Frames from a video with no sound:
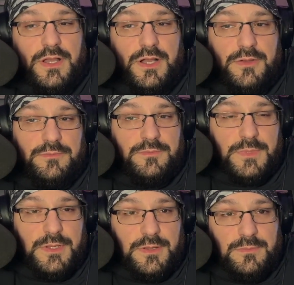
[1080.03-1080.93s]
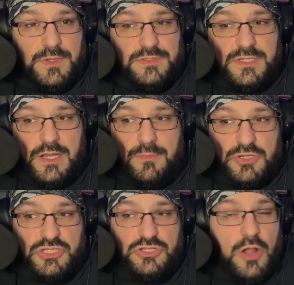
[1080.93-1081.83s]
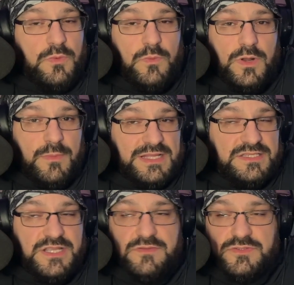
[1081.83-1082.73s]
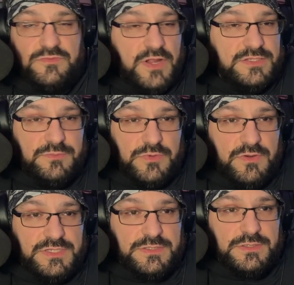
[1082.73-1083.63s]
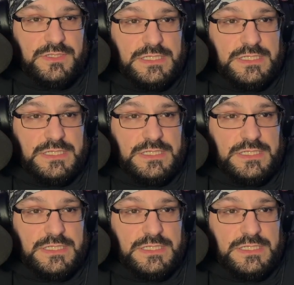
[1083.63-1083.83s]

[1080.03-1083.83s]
But I'm going to start with one of my dearest friends in pro wrestling.